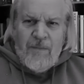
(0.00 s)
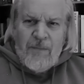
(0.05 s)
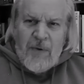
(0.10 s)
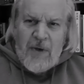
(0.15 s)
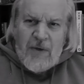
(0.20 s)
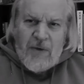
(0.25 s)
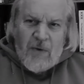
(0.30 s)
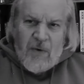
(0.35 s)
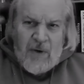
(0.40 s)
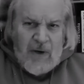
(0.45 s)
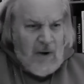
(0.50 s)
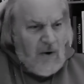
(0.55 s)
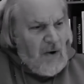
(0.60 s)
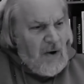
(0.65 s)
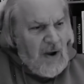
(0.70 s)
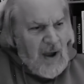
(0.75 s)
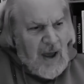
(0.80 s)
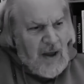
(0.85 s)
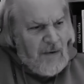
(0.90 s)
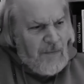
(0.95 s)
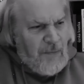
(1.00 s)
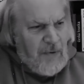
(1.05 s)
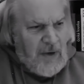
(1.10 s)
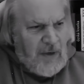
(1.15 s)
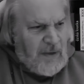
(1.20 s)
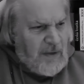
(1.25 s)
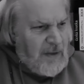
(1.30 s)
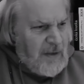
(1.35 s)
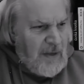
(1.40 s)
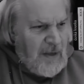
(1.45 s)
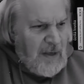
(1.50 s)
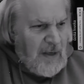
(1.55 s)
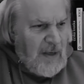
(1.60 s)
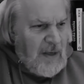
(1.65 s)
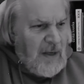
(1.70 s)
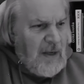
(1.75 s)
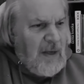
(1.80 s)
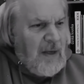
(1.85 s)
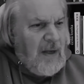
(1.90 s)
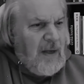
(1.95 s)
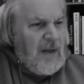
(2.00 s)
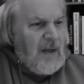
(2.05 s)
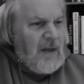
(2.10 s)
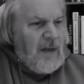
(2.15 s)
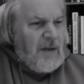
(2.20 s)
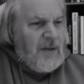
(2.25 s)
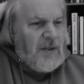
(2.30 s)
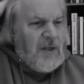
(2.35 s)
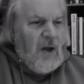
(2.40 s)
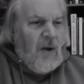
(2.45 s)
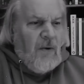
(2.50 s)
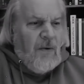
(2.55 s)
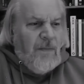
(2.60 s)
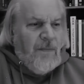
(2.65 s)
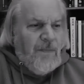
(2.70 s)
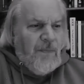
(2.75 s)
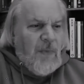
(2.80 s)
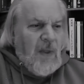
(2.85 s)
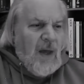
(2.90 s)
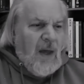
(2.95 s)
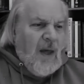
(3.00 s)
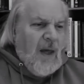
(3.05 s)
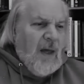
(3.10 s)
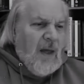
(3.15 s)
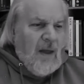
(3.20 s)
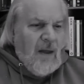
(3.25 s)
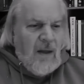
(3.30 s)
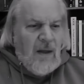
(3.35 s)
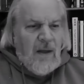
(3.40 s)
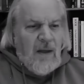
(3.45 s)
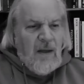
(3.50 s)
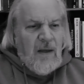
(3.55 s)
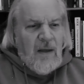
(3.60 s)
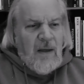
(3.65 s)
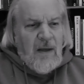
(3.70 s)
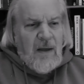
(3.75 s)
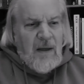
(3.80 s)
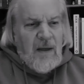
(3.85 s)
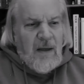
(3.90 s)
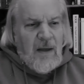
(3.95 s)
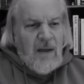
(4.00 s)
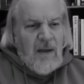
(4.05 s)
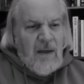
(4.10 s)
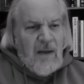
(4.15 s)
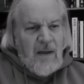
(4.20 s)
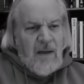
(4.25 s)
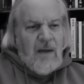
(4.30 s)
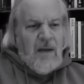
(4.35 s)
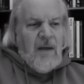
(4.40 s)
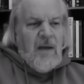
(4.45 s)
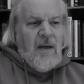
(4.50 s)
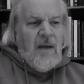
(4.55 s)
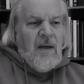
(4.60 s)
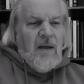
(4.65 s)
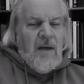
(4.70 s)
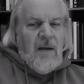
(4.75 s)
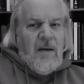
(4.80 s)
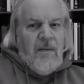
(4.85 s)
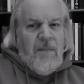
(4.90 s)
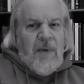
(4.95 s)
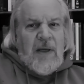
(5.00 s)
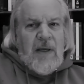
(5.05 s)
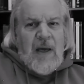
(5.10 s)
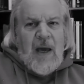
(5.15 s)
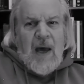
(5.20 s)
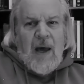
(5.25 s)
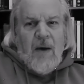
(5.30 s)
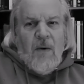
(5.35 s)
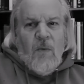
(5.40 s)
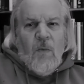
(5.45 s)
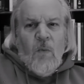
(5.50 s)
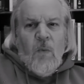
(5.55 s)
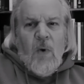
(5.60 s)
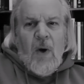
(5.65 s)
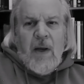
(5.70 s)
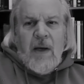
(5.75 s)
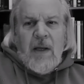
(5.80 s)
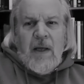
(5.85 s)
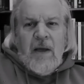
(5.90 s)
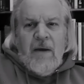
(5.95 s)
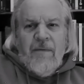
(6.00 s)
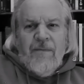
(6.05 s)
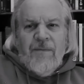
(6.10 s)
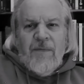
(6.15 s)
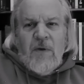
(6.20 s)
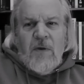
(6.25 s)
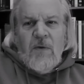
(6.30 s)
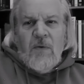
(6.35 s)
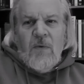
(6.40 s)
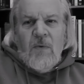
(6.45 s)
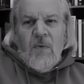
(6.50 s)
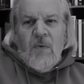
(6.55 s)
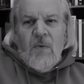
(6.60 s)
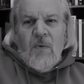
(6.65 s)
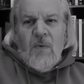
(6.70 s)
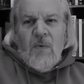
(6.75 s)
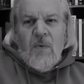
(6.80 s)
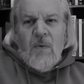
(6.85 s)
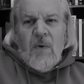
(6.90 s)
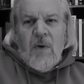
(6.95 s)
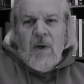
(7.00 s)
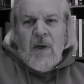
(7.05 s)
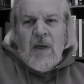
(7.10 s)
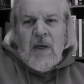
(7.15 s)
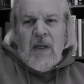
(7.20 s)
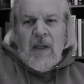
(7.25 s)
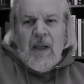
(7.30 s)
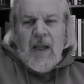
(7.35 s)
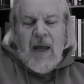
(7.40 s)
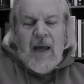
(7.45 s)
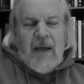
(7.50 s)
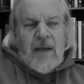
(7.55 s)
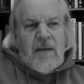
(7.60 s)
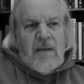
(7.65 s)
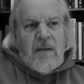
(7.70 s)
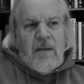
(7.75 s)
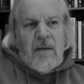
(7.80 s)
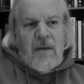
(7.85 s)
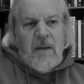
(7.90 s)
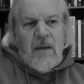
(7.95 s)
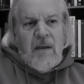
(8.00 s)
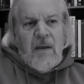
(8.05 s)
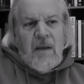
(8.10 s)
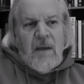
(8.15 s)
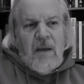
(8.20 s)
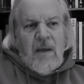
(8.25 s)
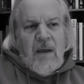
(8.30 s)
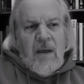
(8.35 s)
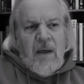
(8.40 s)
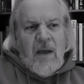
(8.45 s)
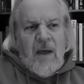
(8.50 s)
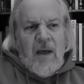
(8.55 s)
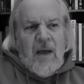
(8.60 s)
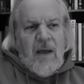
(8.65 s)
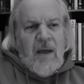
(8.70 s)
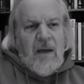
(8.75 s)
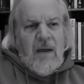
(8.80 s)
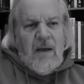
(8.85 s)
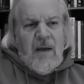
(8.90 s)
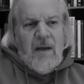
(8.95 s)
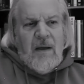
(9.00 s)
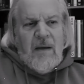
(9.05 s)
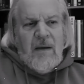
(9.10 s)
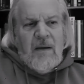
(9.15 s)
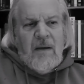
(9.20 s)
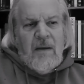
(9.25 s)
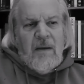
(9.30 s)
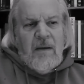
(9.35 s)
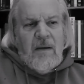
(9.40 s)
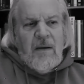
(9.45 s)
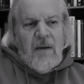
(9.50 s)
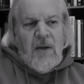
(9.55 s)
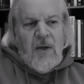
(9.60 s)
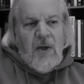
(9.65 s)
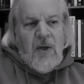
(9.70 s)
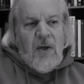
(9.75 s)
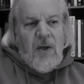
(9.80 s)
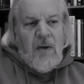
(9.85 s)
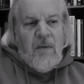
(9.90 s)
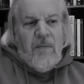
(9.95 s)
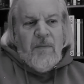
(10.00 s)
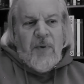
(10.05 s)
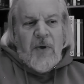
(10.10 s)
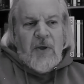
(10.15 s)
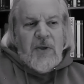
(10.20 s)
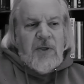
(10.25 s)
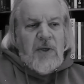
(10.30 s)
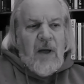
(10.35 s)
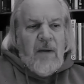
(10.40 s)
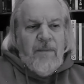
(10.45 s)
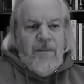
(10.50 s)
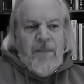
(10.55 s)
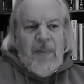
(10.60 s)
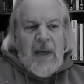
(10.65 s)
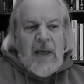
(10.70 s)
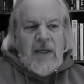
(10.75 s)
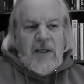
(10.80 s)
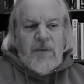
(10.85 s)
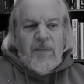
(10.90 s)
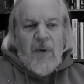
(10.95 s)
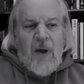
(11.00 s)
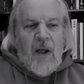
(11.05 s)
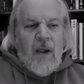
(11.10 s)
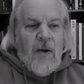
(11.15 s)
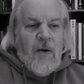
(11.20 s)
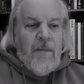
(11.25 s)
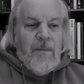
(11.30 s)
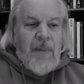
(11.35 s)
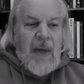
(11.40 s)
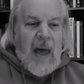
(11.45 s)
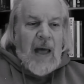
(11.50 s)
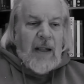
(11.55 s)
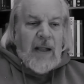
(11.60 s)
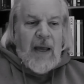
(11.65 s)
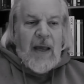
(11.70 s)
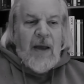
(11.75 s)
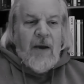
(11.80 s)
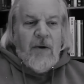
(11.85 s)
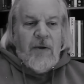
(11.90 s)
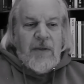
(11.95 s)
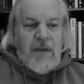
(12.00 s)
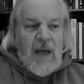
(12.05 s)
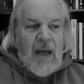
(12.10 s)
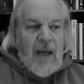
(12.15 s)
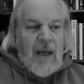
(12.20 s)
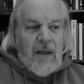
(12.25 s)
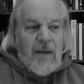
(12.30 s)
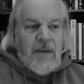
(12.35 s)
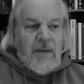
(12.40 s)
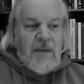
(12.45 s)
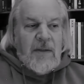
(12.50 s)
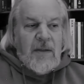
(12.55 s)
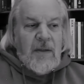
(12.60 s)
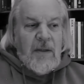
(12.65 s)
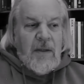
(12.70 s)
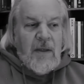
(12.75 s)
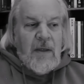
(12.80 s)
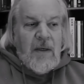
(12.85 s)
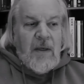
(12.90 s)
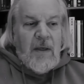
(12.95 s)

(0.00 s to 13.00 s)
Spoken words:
print or out of print. So, but yeah, what if you collect books on baseball or ballet or dance?